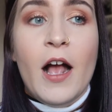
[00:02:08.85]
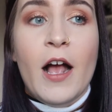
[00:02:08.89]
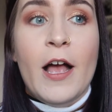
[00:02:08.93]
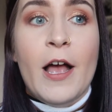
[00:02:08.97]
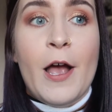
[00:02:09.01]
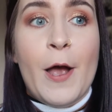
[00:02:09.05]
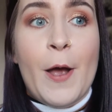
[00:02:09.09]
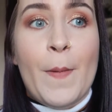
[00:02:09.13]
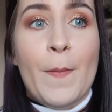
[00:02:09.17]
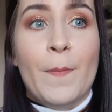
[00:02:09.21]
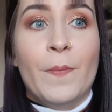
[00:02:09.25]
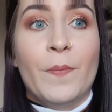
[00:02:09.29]

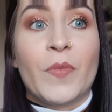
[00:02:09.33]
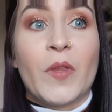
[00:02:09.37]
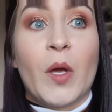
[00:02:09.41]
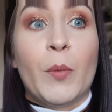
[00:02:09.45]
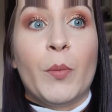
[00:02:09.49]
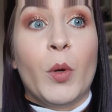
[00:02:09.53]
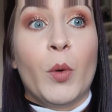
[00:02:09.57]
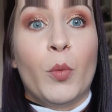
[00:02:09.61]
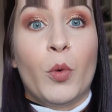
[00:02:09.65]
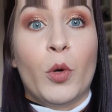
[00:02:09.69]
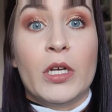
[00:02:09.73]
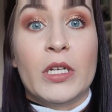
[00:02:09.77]

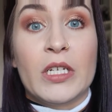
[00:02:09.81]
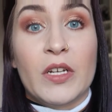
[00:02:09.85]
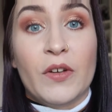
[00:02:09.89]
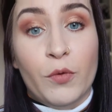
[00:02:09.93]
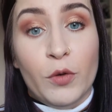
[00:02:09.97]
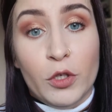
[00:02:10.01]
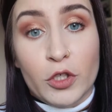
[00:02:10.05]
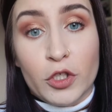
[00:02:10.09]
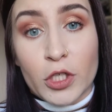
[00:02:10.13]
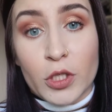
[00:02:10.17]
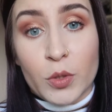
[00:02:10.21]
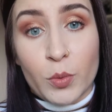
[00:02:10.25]
than we would
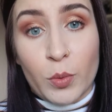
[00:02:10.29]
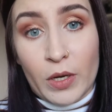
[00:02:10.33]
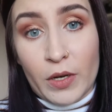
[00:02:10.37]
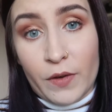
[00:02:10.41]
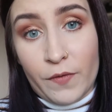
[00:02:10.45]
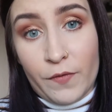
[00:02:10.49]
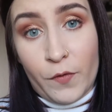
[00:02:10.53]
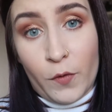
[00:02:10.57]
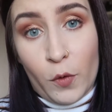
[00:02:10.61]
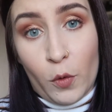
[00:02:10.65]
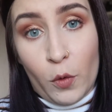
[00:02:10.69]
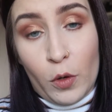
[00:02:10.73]
if we just
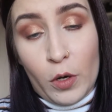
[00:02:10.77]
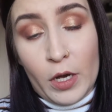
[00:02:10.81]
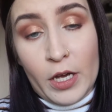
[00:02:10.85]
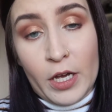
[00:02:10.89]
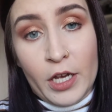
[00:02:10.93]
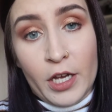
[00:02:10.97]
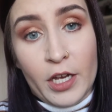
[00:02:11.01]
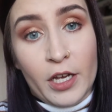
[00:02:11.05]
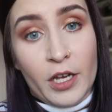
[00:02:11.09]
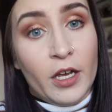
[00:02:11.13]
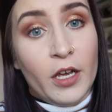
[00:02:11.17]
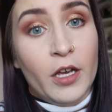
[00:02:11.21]
went for
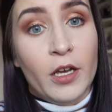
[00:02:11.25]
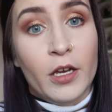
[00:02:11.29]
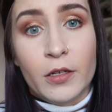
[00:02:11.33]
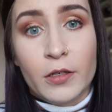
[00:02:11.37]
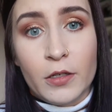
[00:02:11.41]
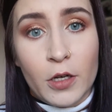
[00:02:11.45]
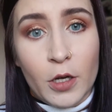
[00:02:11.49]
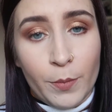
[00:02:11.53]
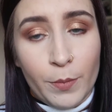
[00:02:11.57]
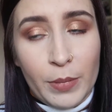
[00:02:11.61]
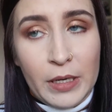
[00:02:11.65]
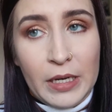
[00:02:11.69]
a
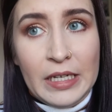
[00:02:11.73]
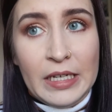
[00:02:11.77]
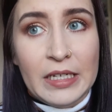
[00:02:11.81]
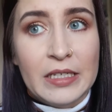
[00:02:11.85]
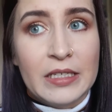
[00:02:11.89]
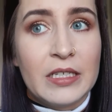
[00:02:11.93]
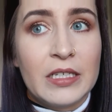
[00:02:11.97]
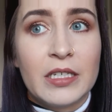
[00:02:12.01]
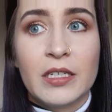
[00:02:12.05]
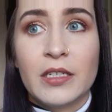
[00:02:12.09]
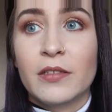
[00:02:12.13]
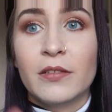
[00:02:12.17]

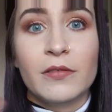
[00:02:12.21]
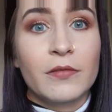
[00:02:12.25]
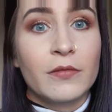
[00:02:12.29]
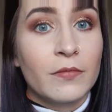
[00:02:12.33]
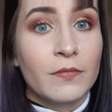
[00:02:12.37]
complete